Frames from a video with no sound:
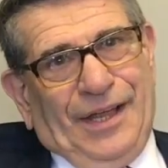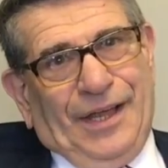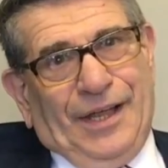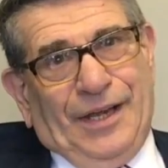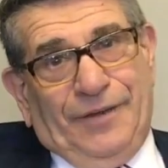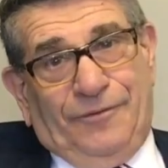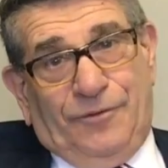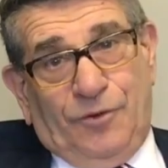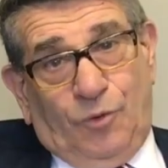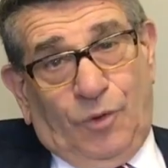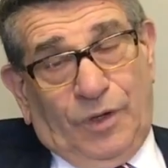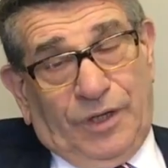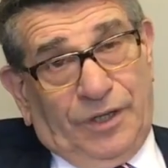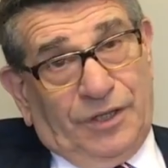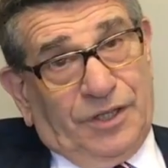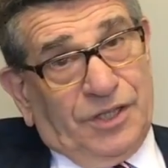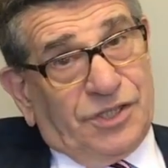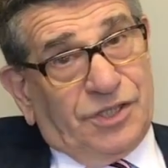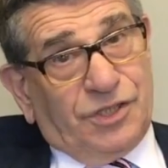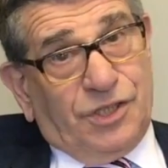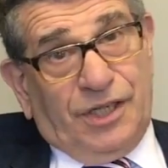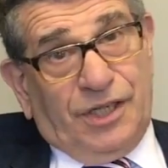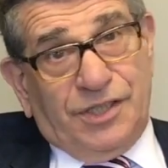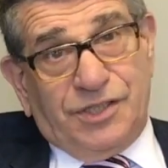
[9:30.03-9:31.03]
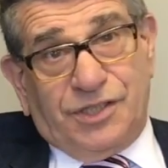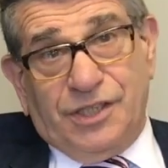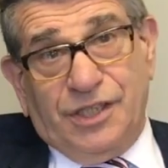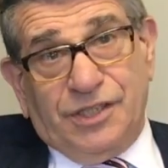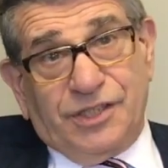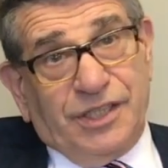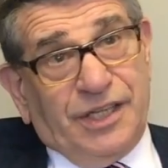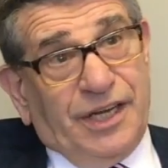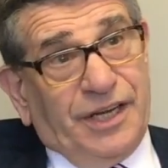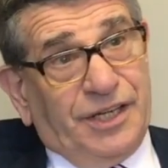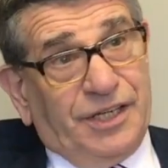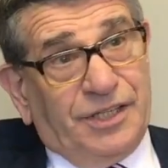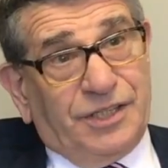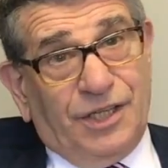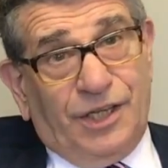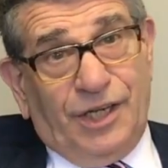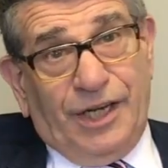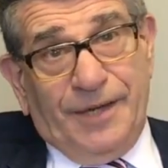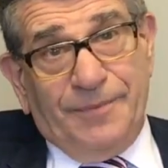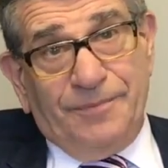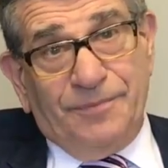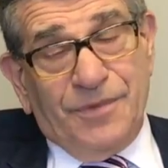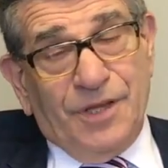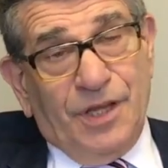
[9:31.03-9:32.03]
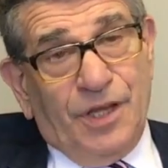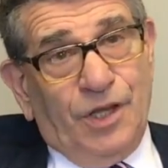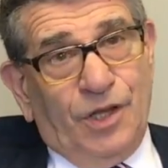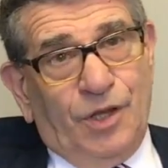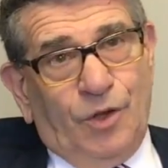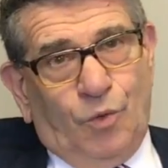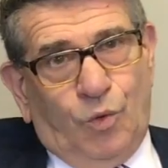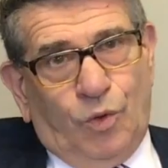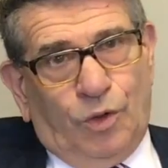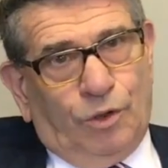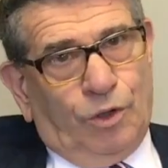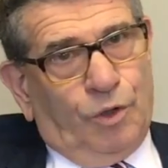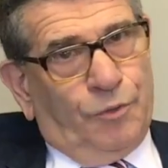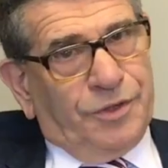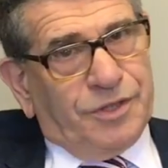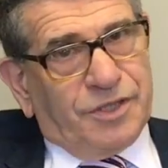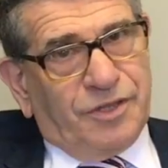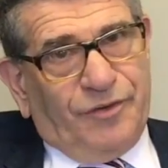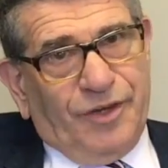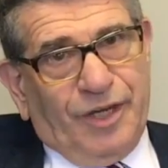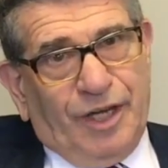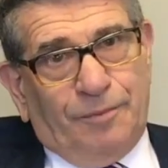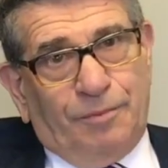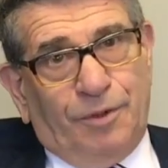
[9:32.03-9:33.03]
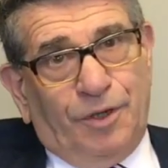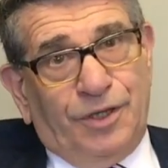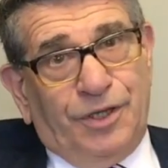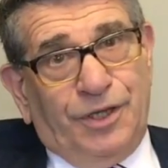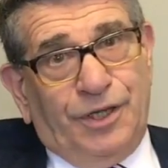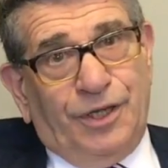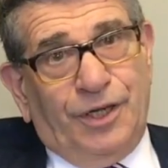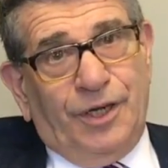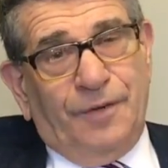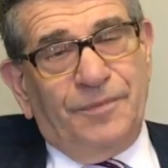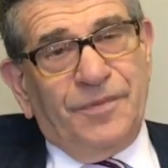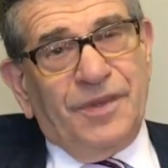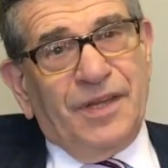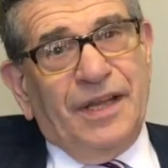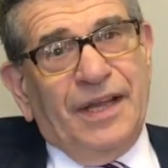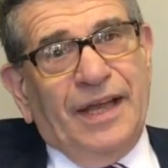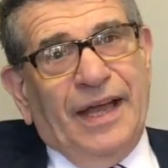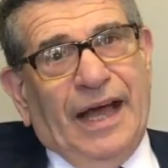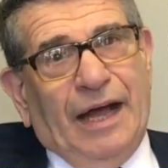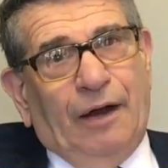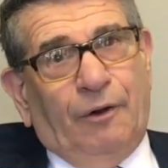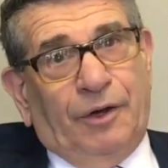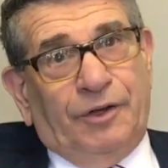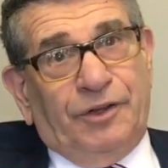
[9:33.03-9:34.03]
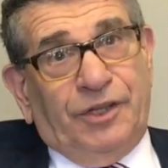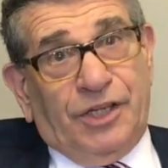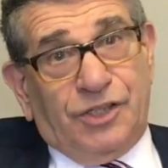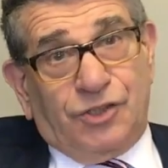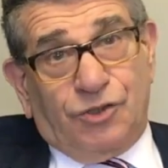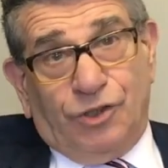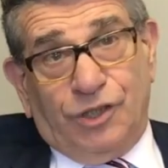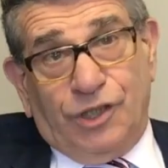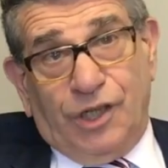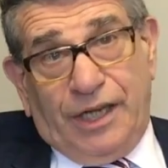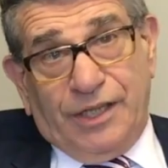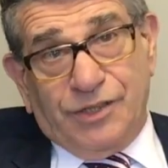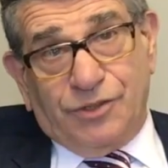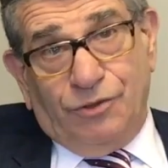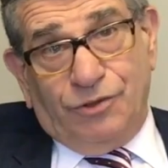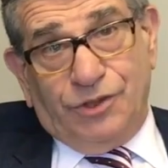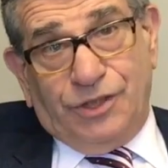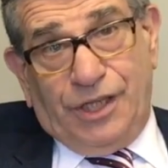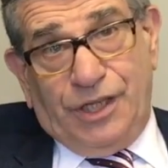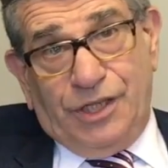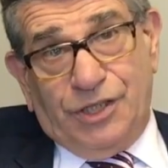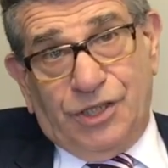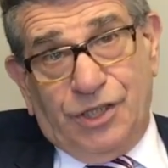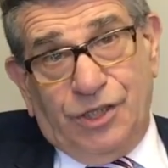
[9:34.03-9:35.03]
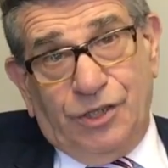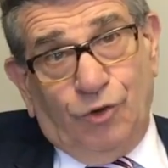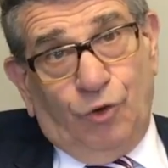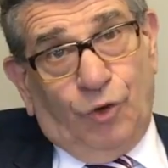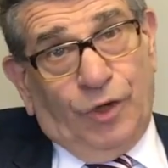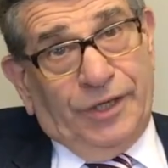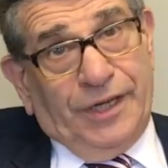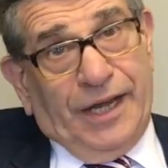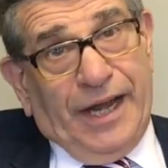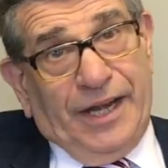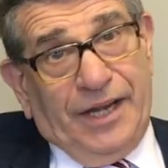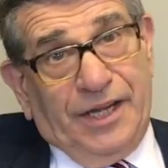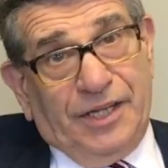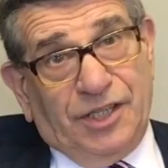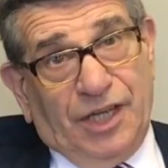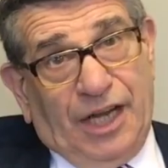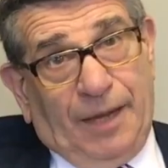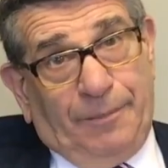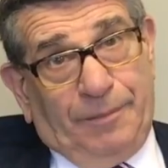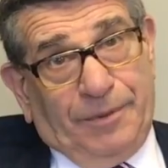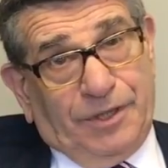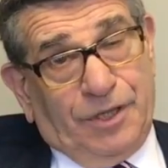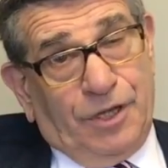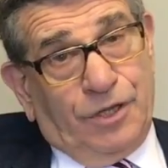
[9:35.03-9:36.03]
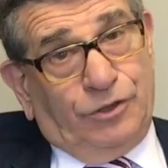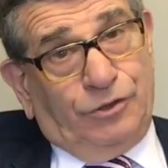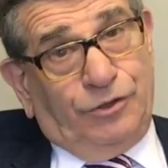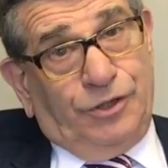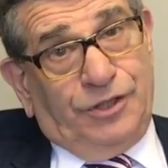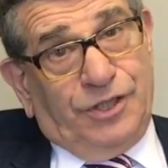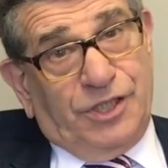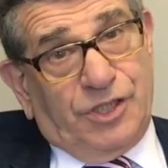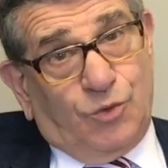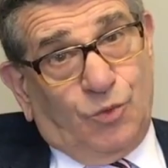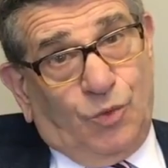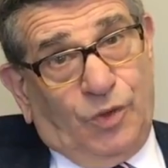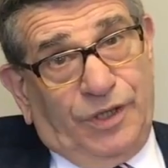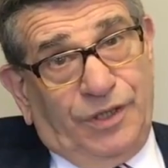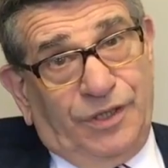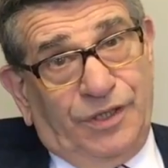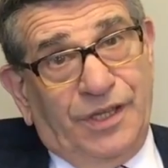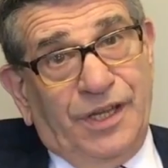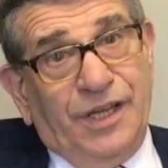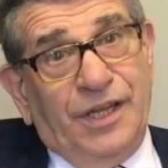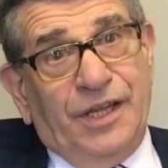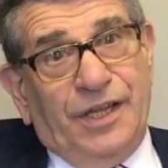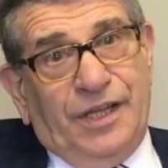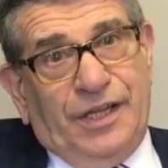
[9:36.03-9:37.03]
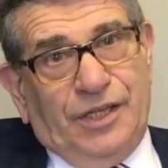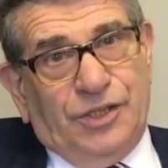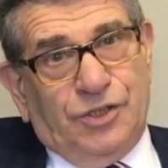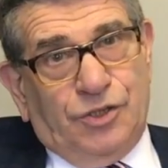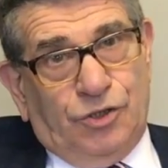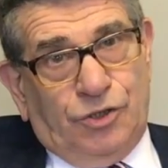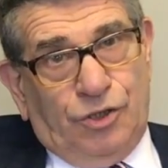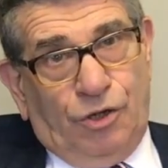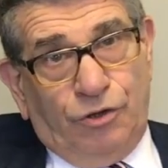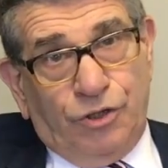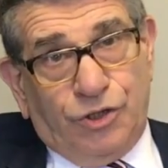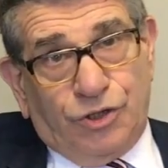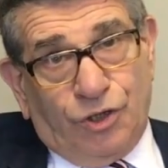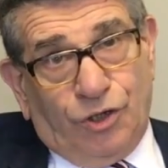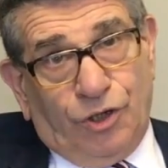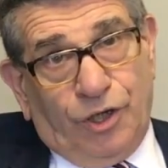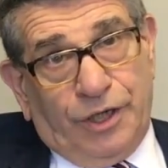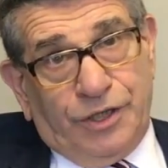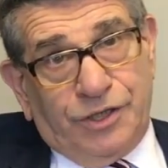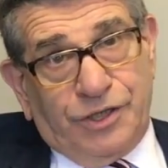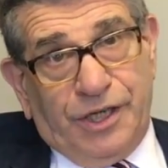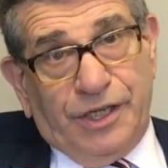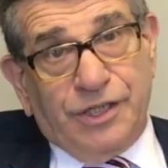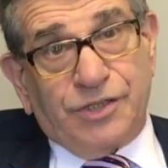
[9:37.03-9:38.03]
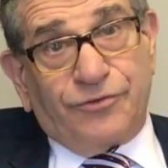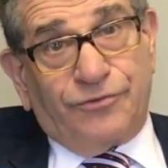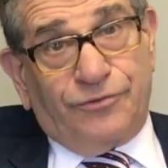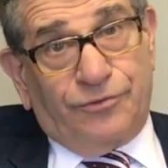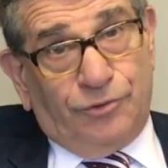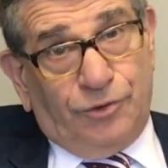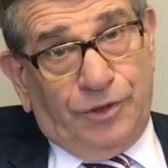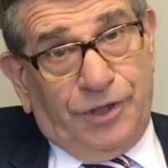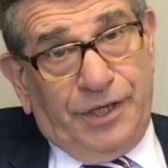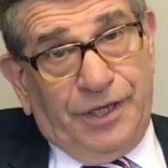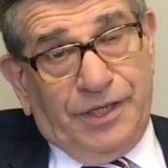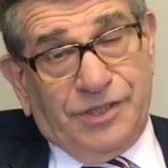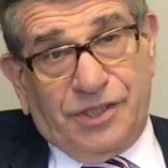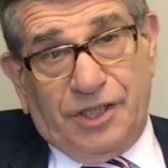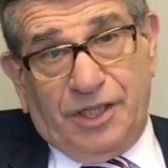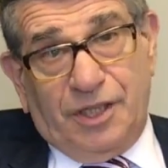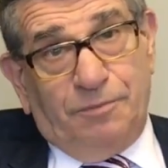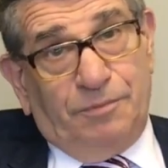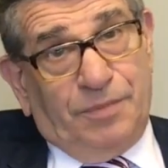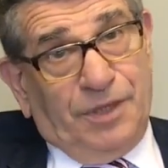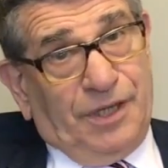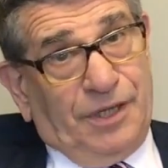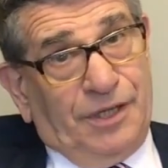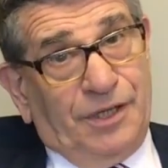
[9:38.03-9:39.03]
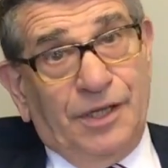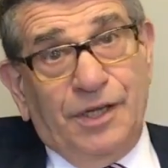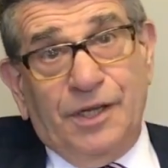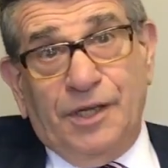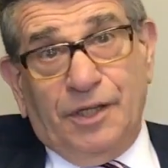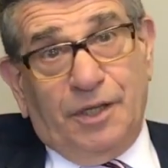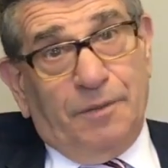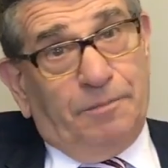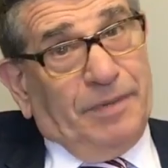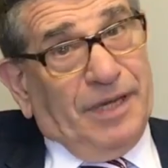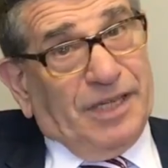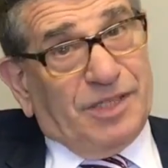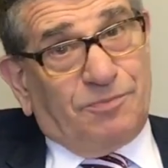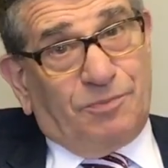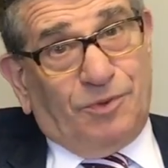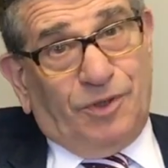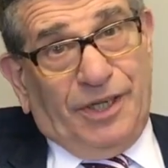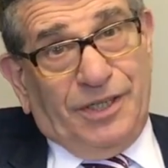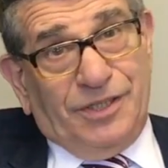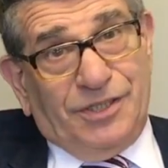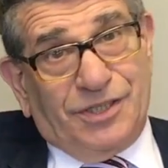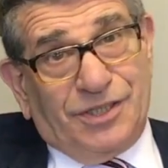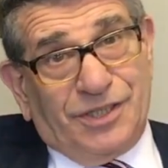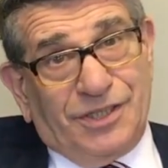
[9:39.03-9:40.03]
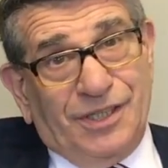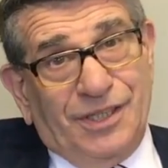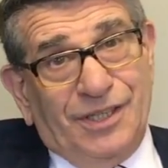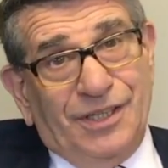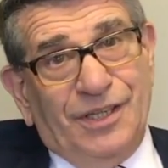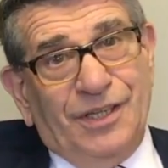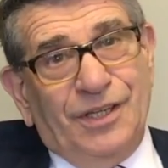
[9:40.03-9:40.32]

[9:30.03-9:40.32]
And if you want to discuss this at any time, we're always available here. Our initial consultation on any topic, including this one, is no charge, as free as it can be, the best price.